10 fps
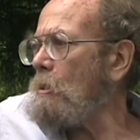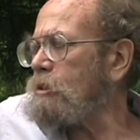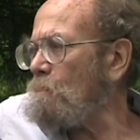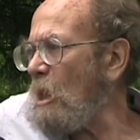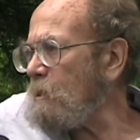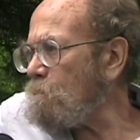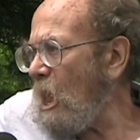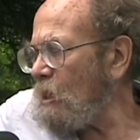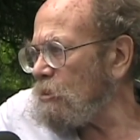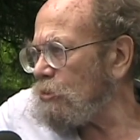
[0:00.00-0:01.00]
to make
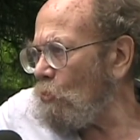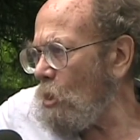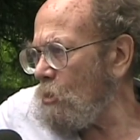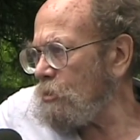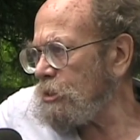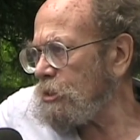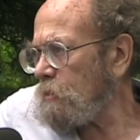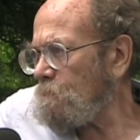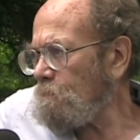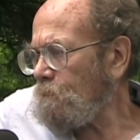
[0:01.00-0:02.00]
matters
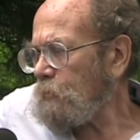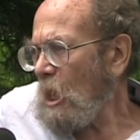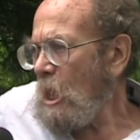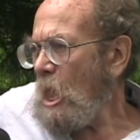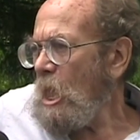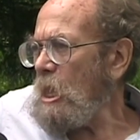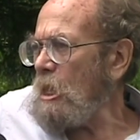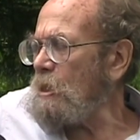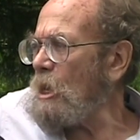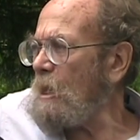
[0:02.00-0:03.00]
worse, in